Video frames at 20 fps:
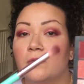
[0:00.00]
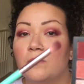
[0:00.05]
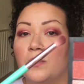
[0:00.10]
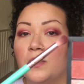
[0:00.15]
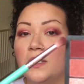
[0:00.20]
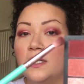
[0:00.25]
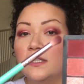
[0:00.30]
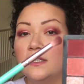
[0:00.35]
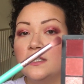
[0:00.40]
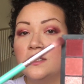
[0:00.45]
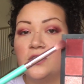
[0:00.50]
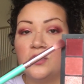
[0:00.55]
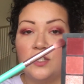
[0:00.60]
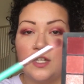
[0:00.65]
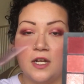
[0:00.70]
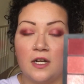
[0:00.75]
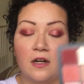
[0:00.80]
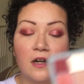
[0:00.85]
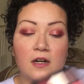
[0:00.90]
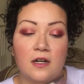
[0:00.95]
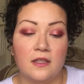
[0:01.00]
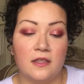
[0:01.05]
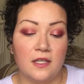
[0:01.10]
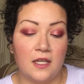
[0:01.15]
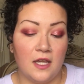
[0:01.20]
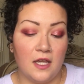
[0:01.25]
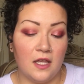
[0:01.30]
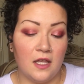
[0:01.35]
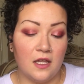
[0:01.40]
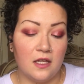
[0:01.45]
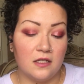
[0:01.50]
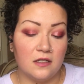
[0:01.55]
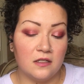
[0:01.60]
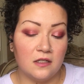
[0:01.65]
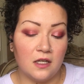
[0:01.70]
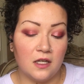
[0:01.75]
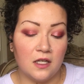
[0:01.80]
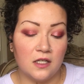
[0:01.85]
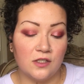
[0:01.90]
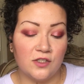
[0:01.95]
putting this shade on at the
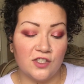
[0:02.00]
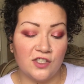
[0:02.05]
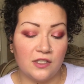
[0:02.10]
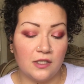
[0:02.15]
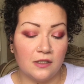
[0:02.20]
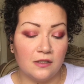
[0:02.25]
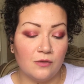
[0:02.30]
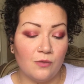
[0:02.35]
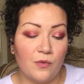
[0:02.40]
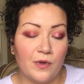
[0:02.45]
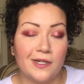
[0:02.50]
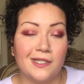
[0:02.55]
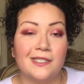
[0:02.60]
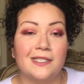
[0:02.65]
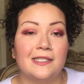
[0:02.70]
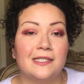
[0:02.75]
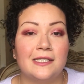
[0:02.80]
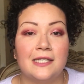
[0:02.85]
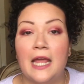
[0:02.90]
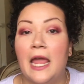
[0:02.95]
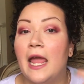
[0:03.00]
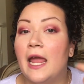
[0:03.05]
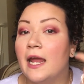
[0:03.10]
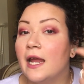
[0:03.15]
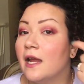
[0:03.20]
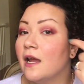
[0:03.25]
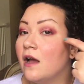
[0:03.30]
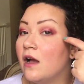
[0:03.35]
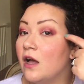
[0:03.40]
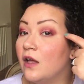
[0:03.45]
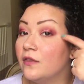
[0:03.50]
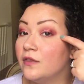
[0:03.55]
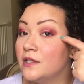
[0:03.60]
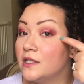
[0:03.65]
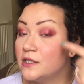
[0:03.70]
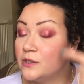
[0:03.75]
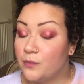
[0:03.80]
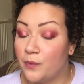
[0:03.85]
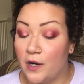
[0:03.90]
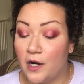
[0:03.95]
end, like it just doesn't want to stay on
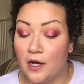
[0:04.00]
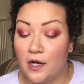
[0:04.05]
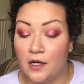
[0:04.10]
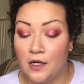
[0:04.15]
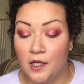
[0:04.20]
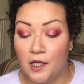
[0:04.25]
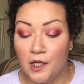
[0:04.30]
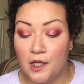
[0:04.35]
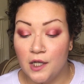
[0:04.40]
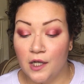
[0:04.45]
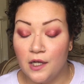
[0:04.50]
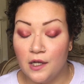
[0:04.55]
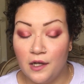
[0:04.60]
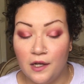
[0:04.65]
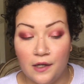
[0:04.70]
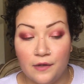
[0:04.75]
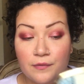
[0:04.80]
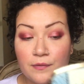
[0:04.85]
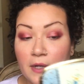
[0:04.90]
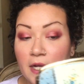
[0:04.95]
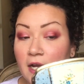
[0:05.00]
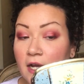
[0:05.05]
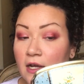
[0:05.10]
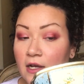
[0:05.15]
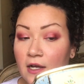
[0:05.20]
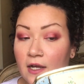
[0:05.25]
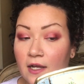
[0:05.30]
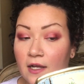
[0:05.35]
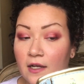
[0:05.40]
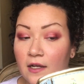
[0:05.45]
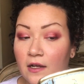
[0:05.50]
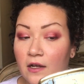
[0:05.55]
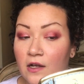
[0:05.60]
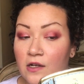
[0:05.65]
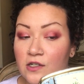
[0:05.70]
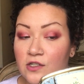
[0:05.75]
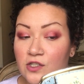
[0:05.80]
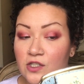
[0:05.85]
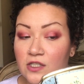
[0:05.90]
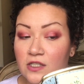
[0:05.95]
this part of my eye,
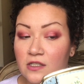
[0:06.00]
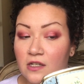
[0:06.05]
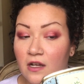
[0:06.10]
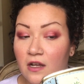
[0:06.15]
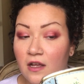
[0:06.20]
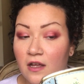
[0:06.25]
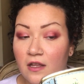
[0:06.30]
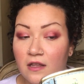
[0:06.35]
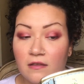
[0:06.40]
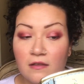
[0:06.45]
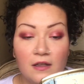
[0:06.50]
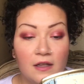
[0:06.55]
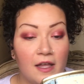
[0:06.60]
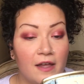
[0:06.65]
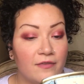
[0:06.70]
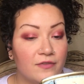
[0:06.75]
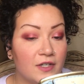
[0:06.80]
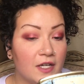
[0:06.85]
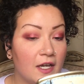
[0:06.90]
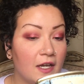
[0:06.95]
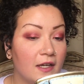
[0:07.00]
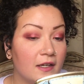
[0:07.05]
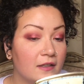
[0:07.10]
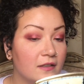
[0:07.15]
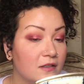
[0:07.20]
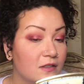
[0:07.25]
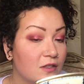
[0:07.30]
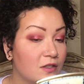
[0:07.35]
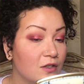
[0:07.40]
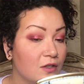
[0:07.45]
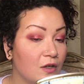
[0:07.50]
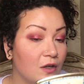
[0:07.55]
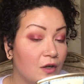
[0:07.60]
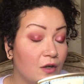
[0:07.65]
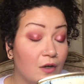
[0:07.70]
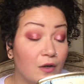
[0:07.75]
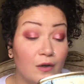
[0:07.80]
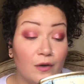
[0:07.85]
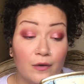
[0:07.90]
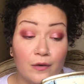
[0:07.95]
just on left eye.
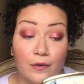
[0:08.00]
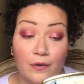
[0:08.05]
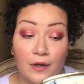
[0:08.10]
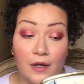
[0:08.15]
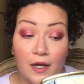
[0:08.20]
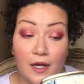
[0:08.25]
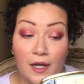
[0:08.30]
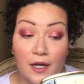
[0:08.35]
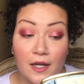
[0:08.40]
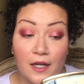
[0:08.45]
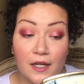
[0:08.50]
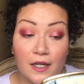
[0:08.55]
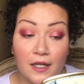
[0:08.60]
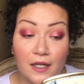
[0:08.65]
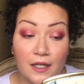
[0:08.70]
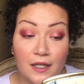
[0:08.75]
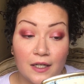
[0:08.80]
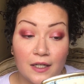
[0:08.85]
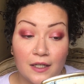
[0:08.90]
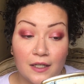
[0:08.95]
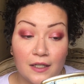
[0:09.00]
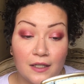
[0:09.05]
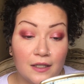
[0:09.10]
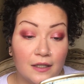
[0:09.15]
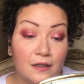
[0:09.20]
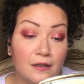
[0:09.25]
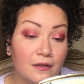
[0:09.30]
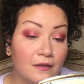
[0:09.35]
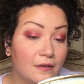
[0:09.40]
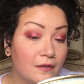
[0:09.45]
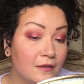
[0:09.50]
So I